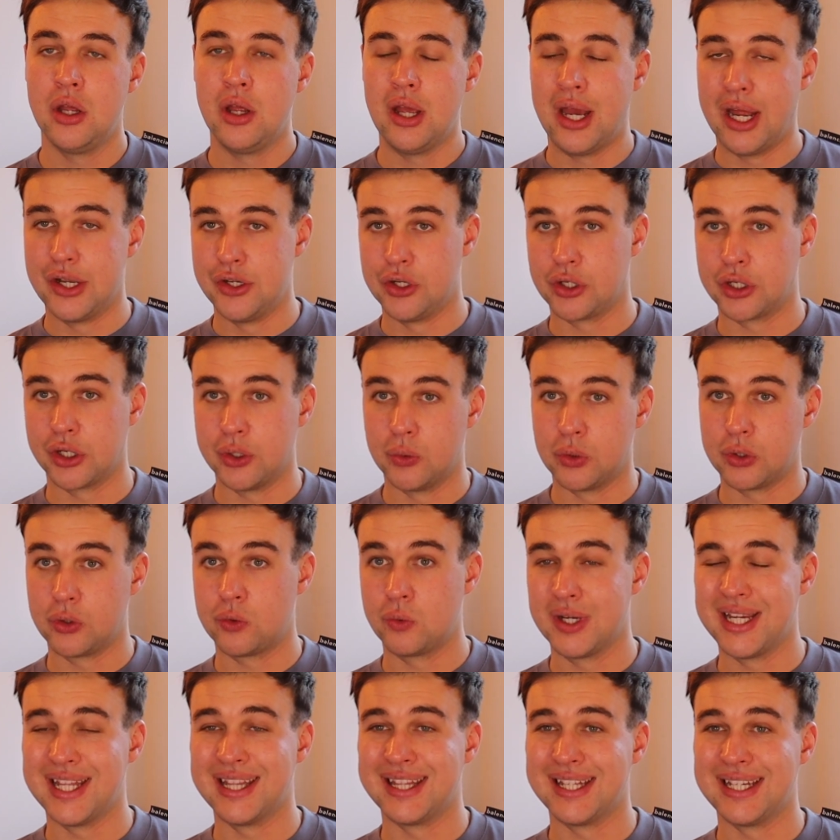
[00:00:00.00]
and you're going to
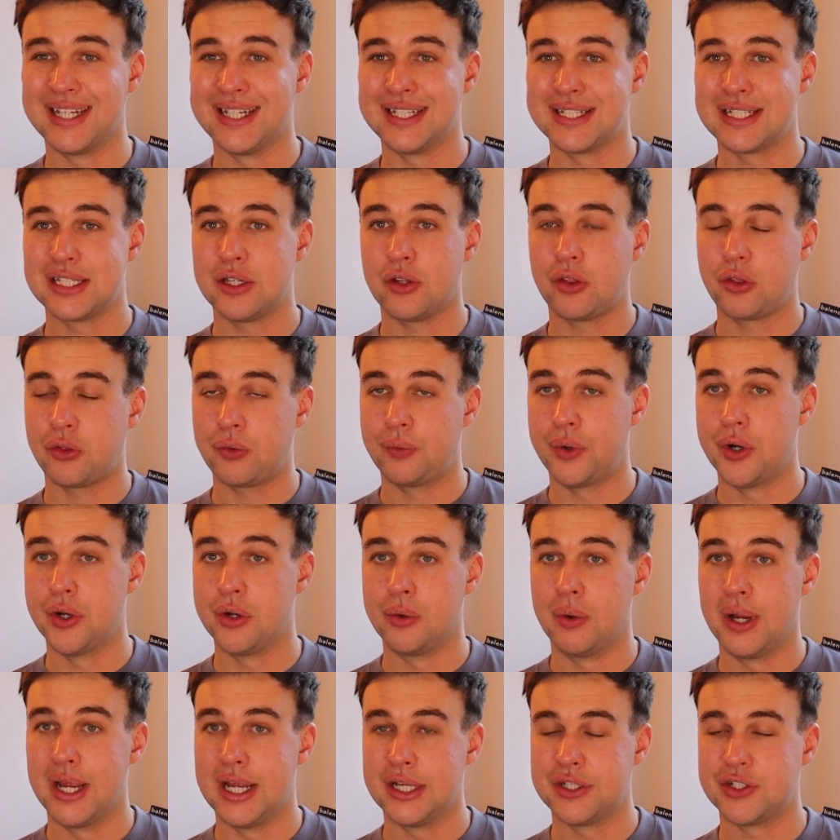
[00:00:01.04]
agree these
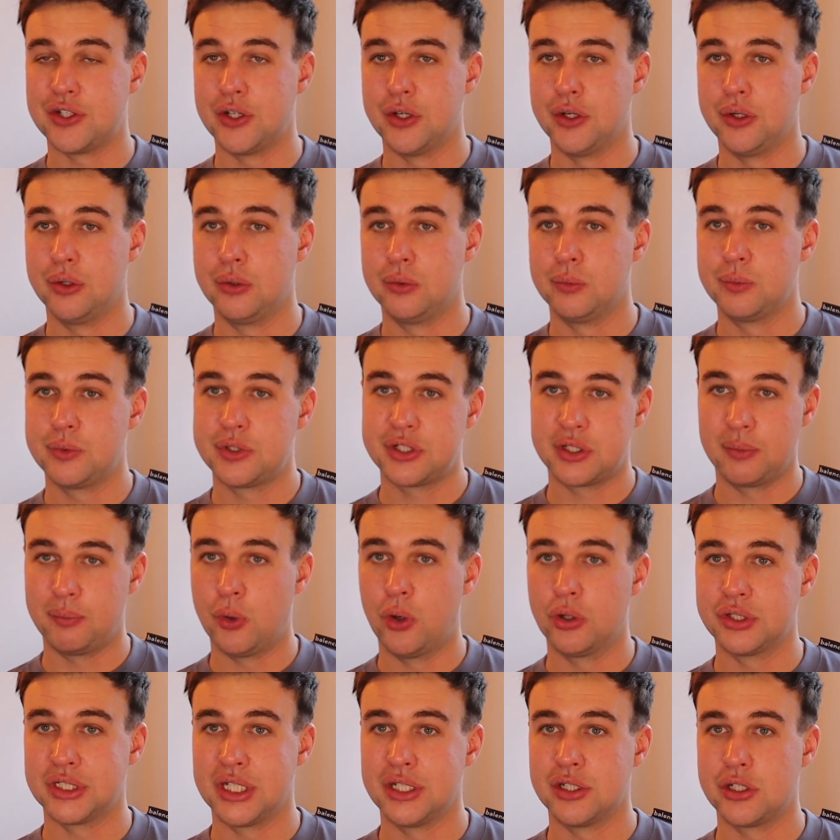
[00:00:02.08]
through to
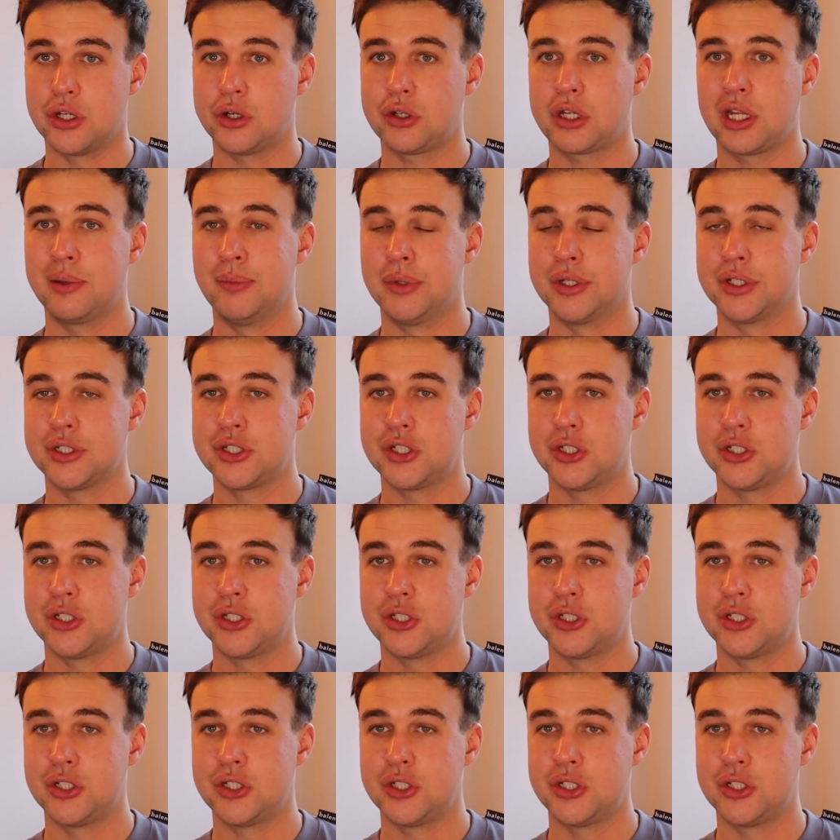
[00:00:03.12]
supporting documents.